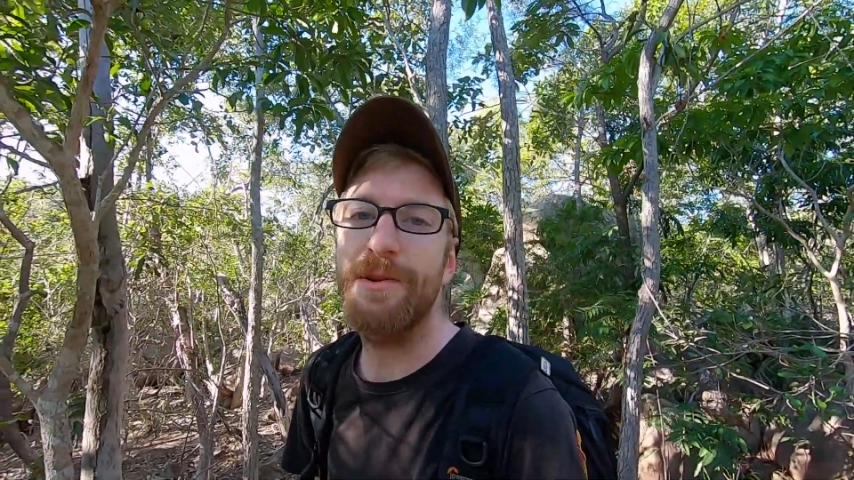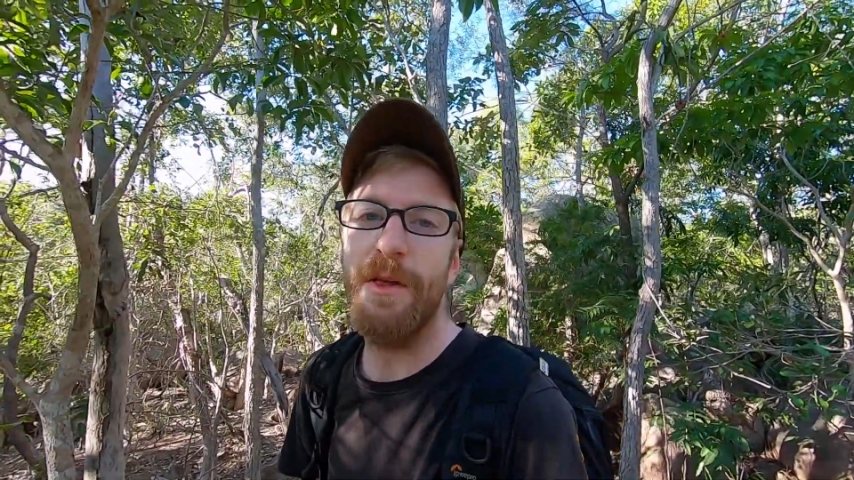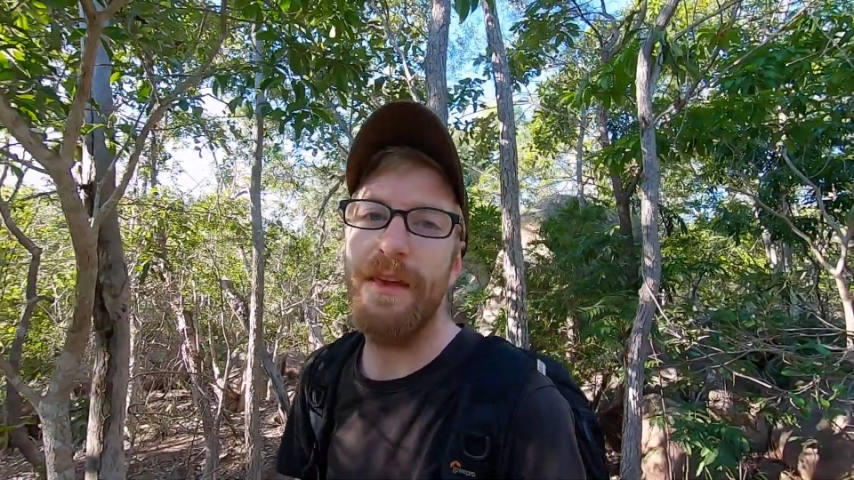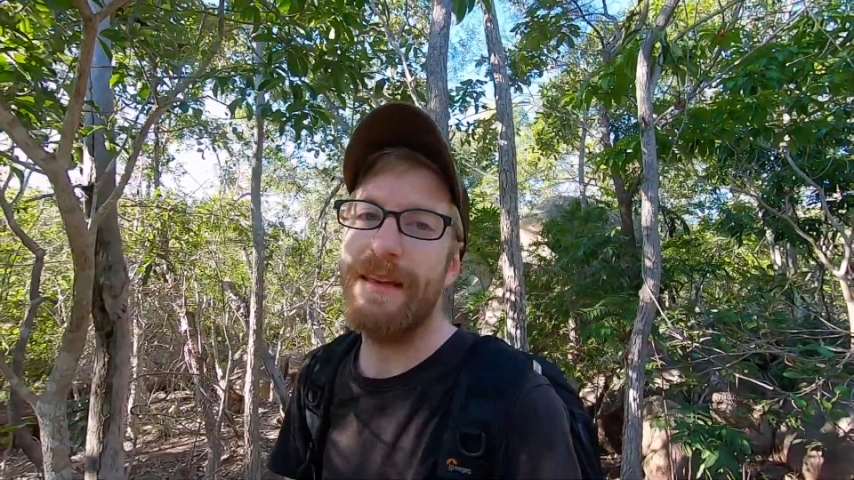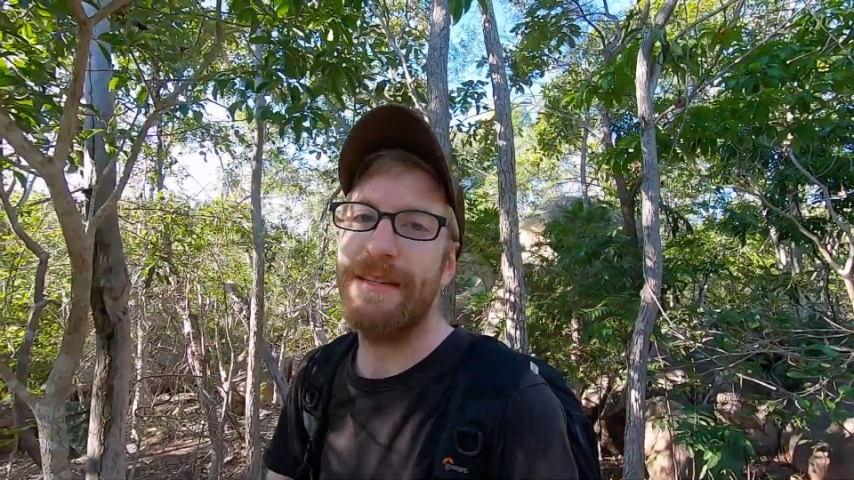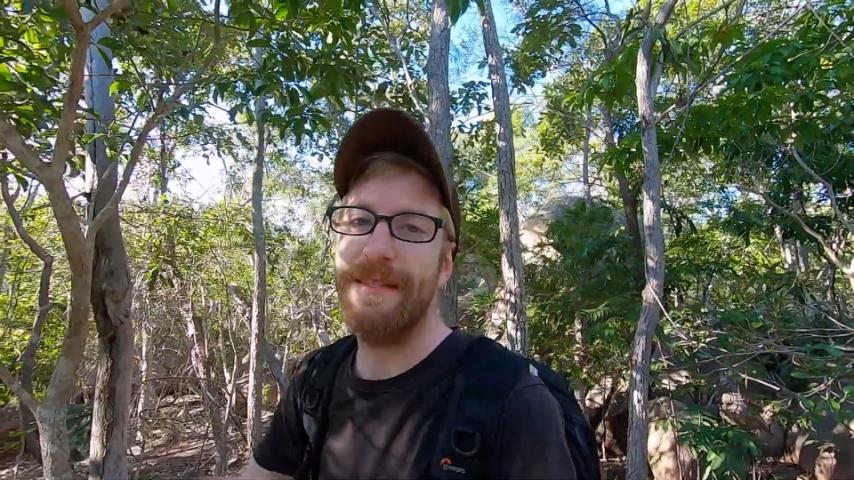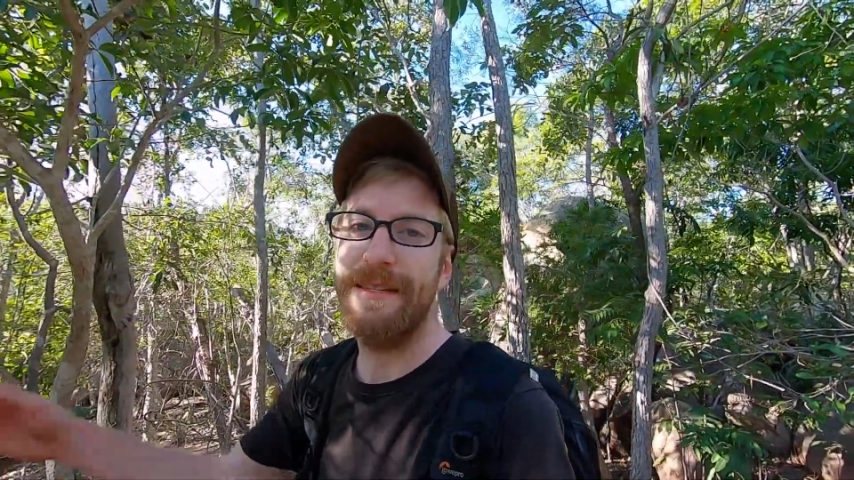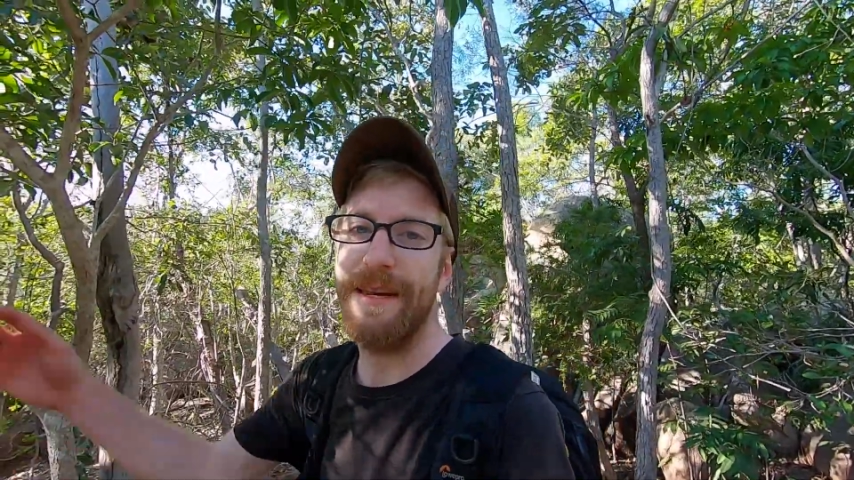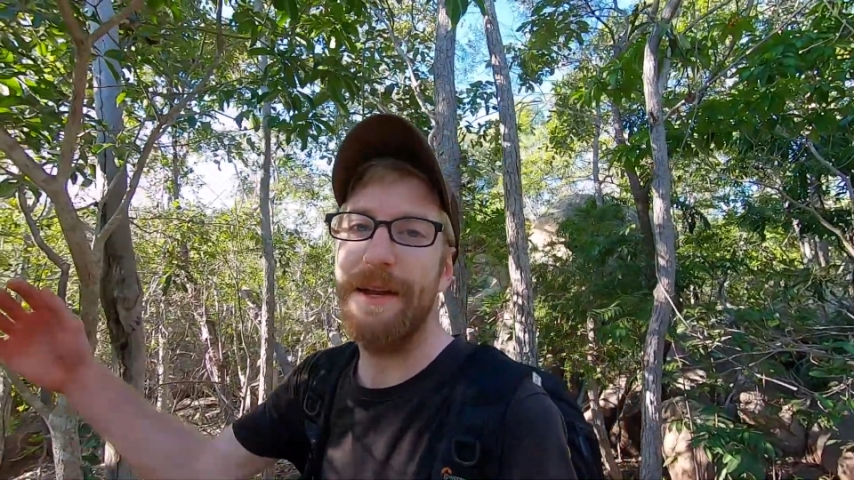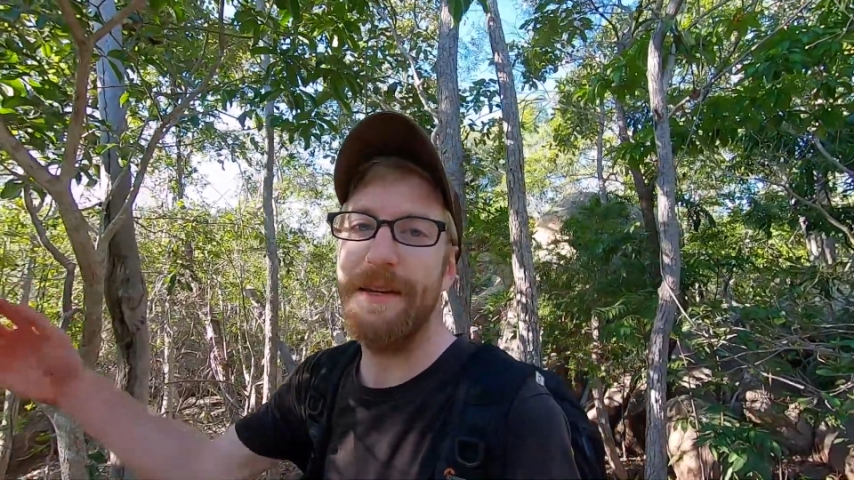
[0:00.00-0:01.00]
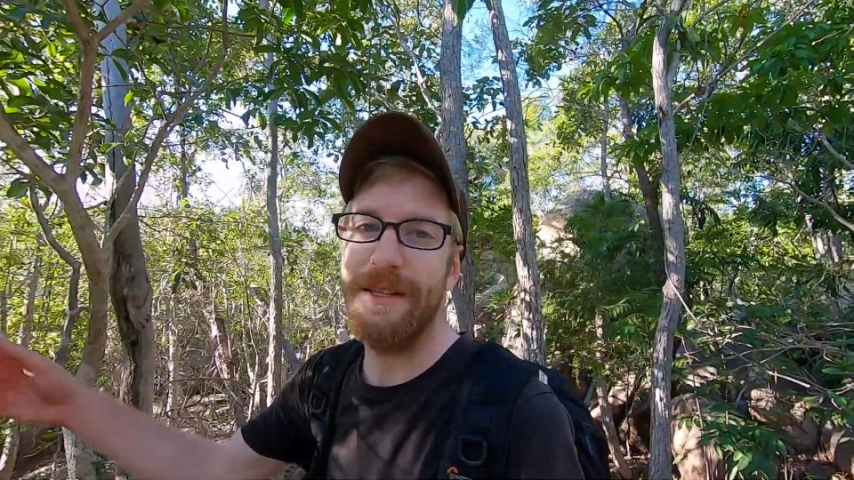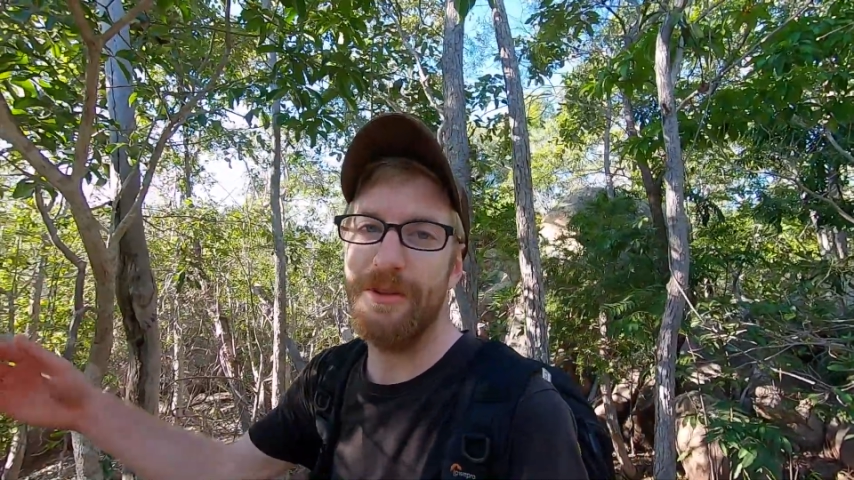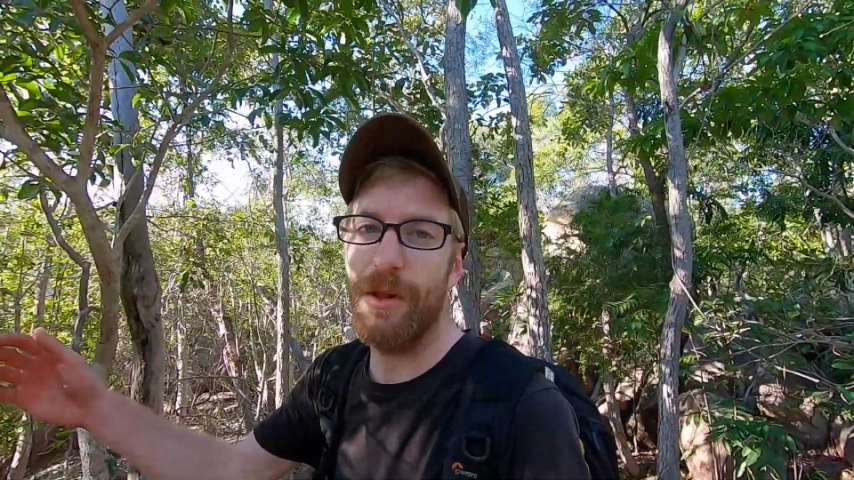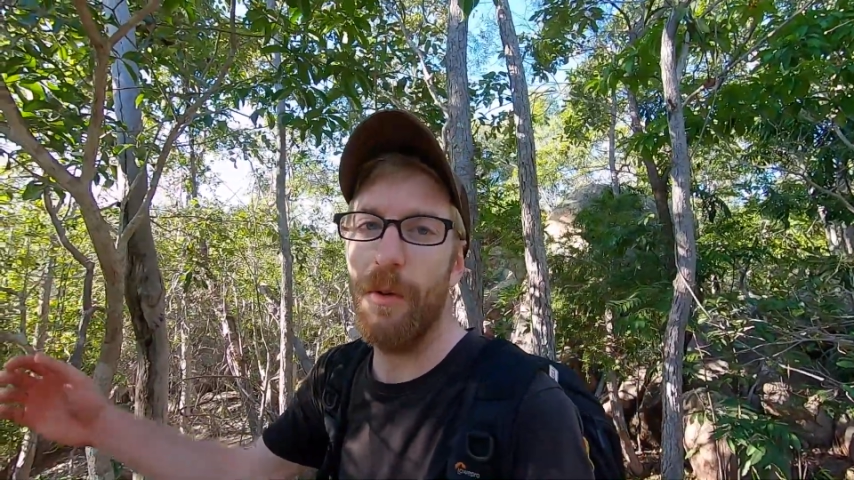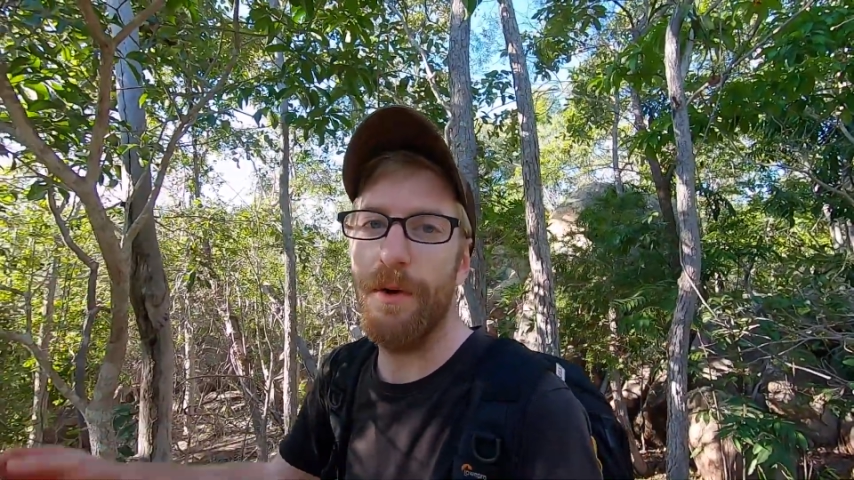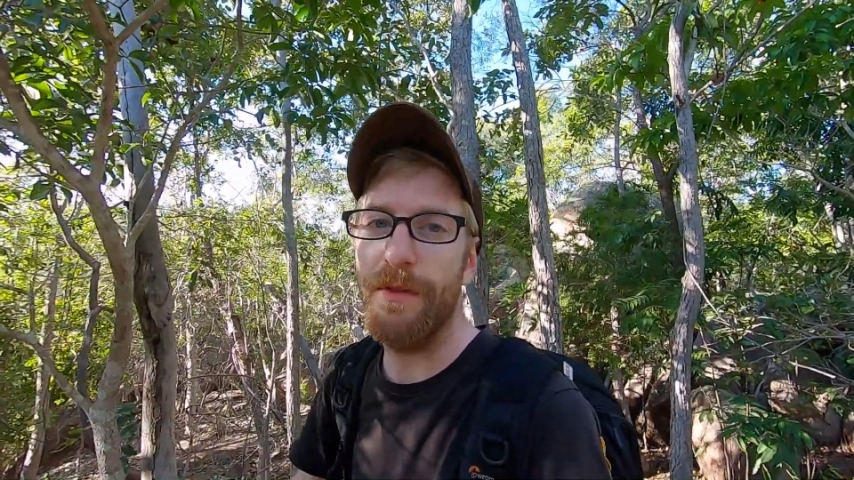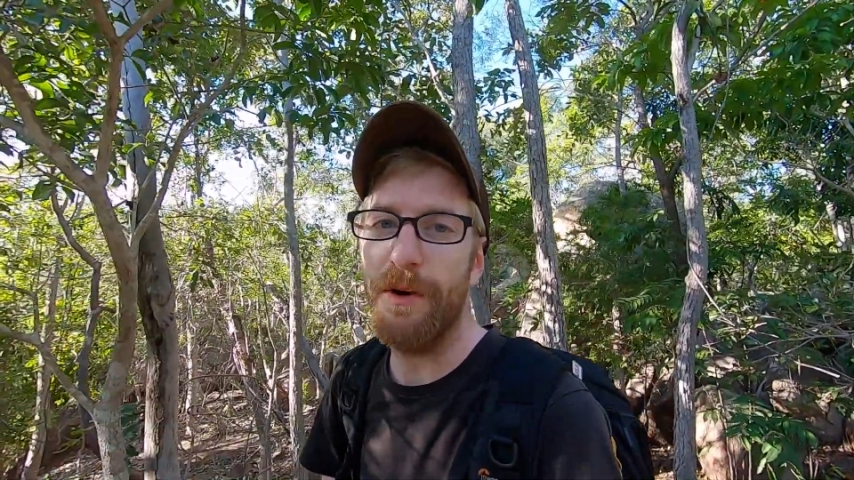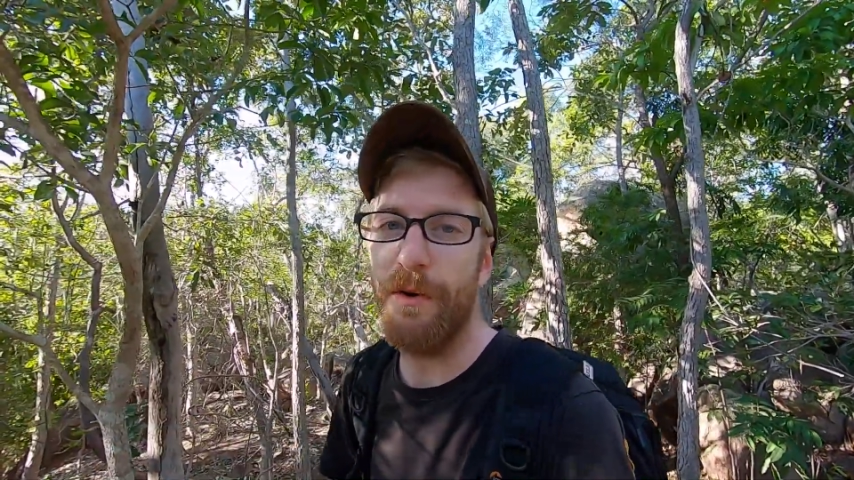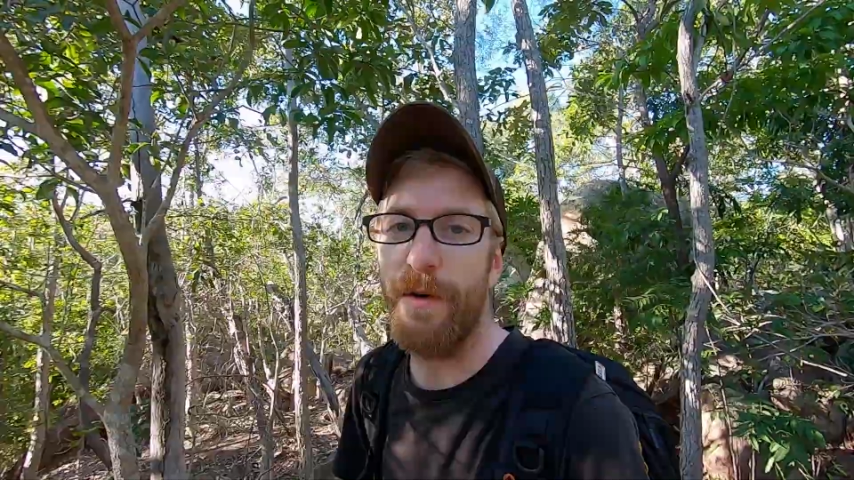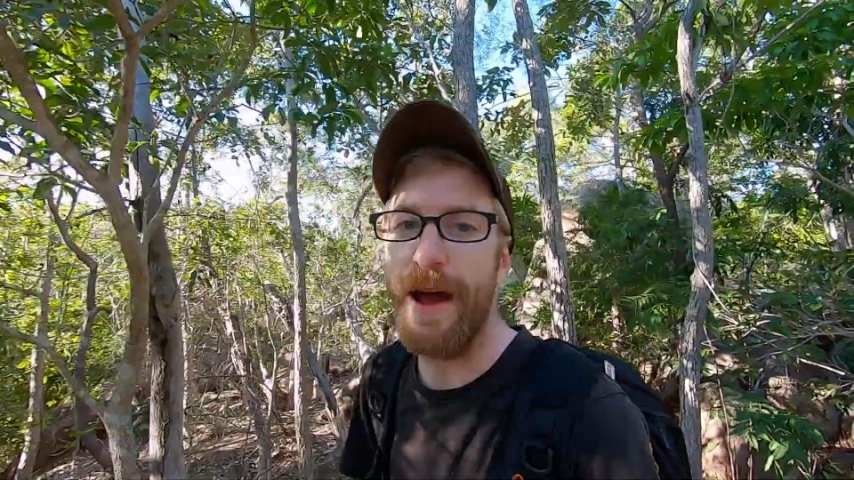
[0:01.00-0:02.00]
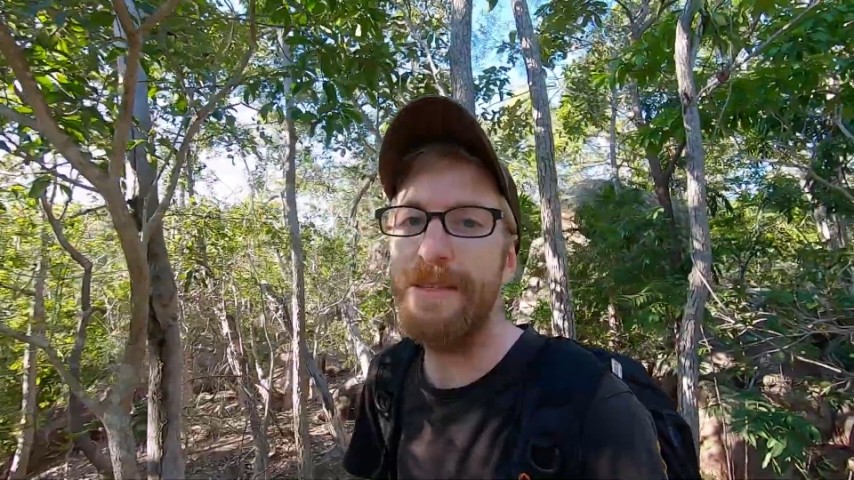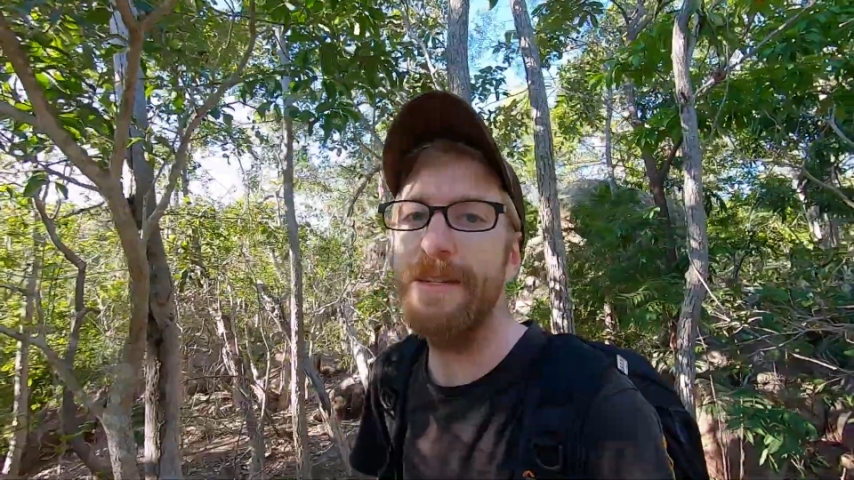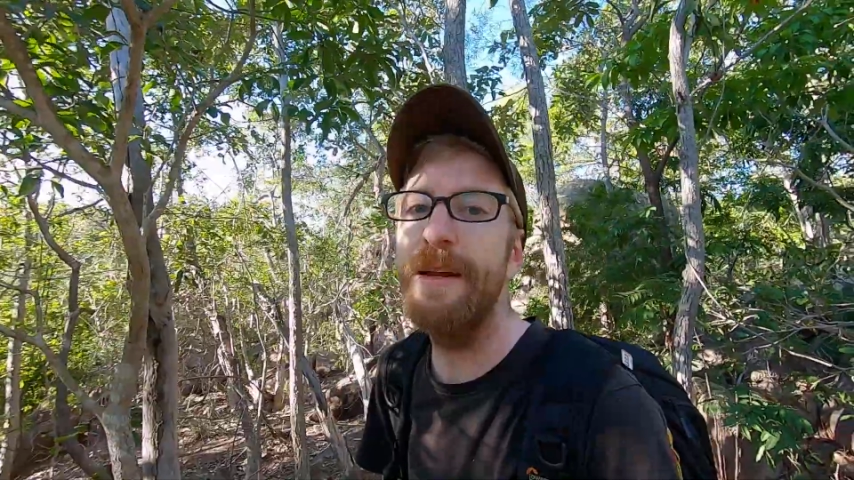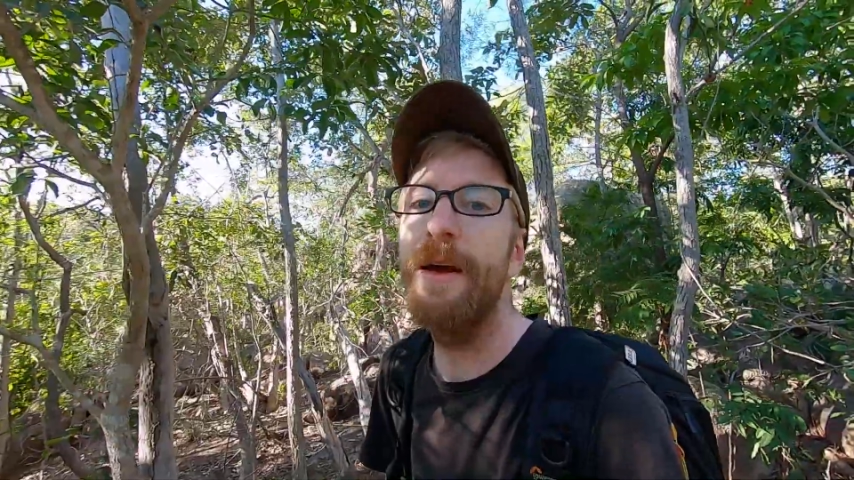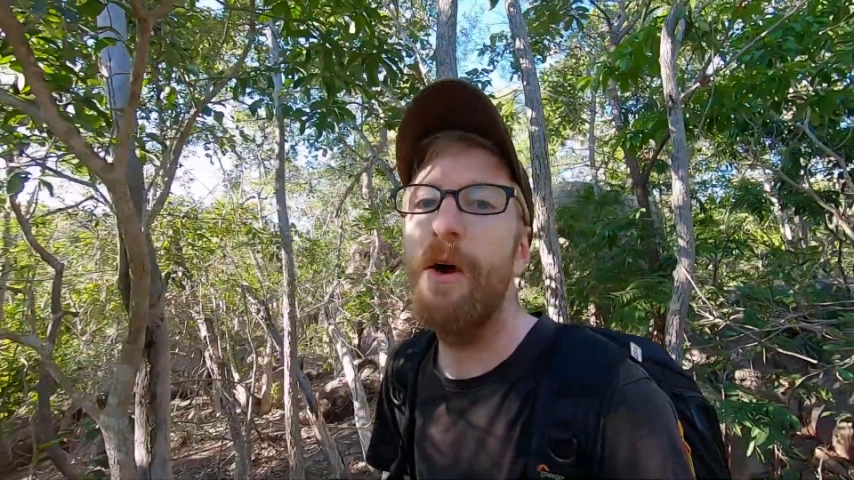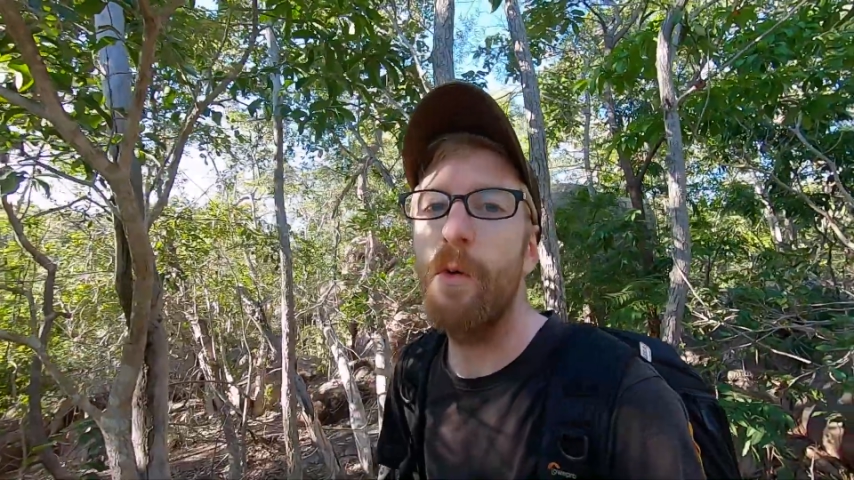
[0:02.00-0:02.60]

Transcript: so I think as the sun gets lower in the horizon,